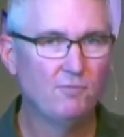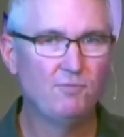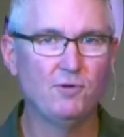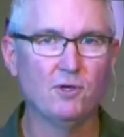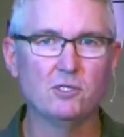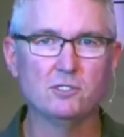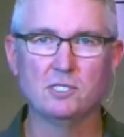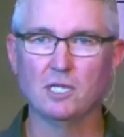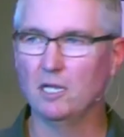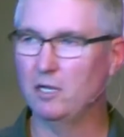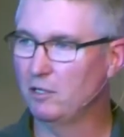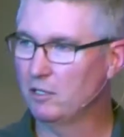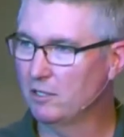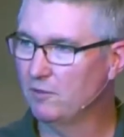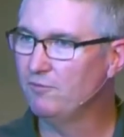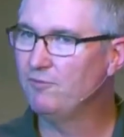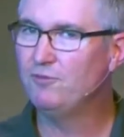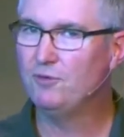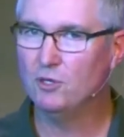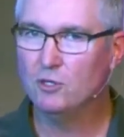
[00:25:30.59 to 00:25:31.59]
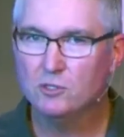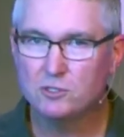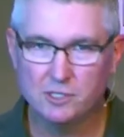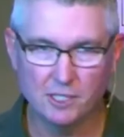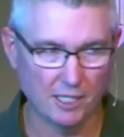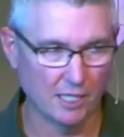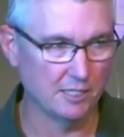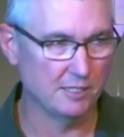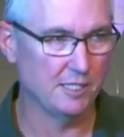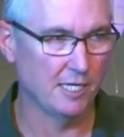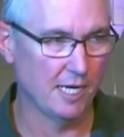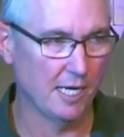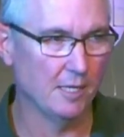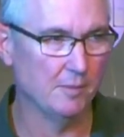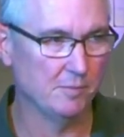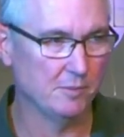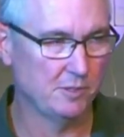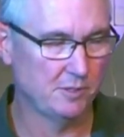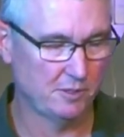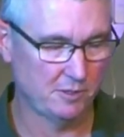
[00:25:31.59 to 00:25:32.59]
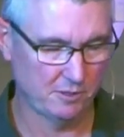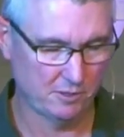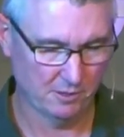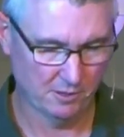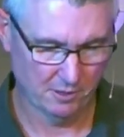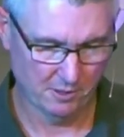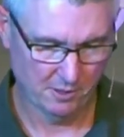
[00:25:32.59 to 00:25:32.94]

feels a little confusing at times.